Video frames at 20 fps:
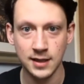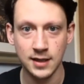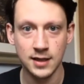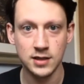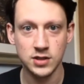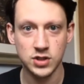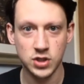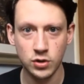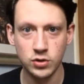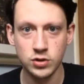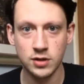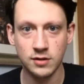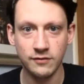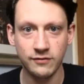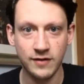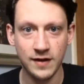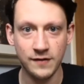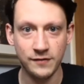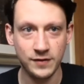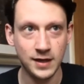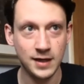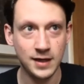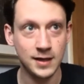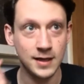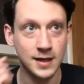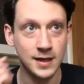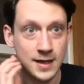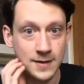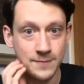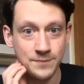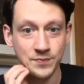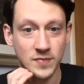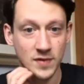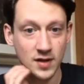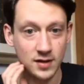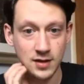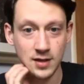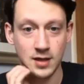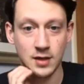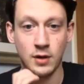250.
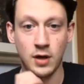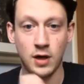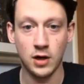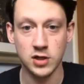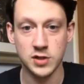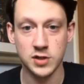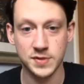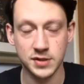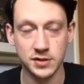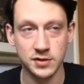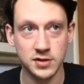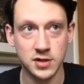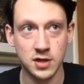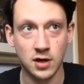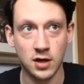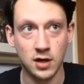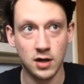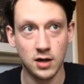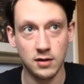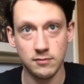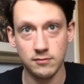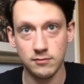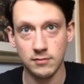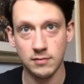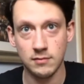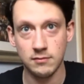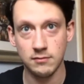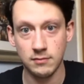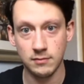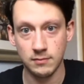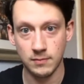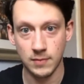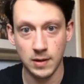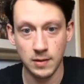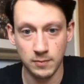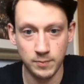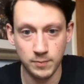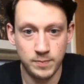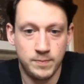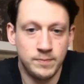You know, our hospital's got
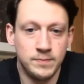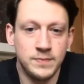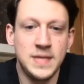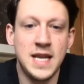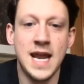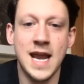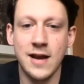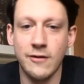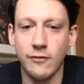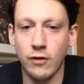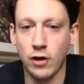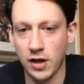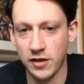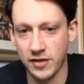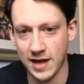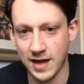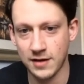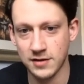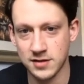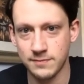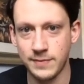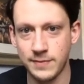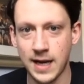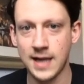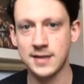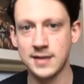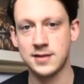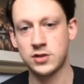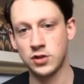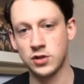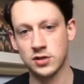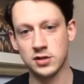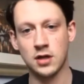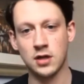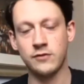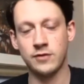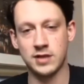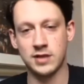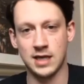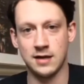near on 1,000 beds, just
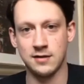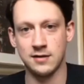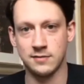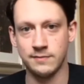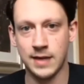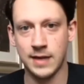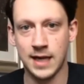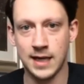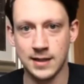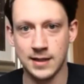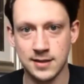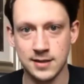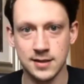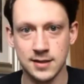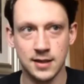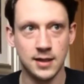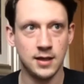over 1,000 beds.